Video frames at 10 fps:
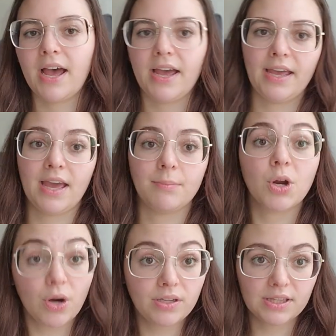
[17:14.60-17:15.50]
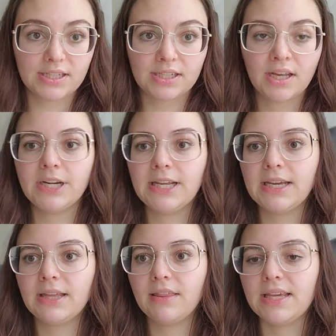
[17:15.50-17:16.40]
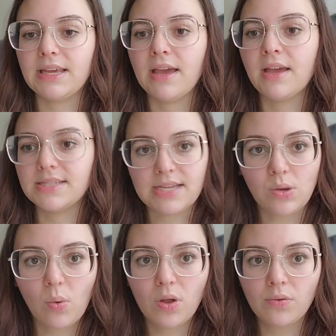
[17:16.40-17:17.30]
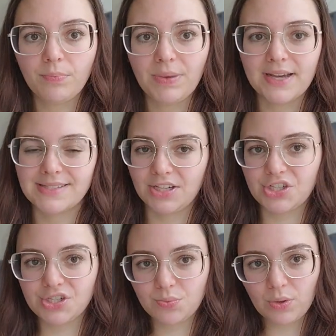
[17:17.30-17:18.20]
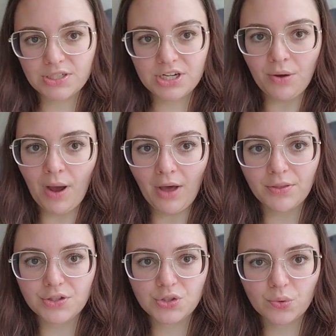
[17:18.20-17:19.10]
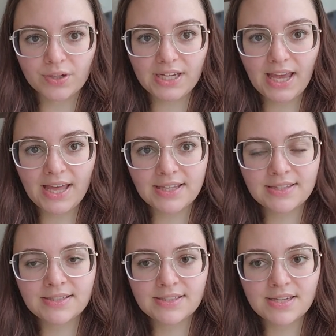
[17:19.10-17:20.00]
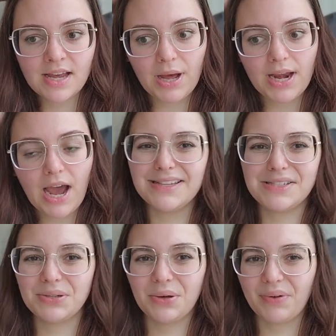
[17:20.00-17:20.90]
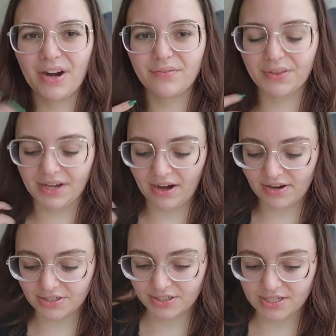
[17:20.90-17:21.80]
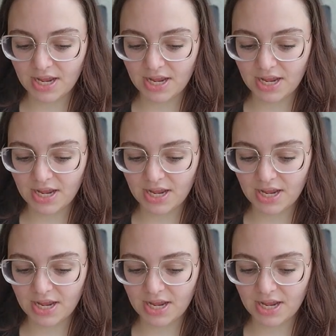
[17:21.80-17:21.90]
I am currently reading the sequel because I just want to know how the story ends, but I still don't care for the characters.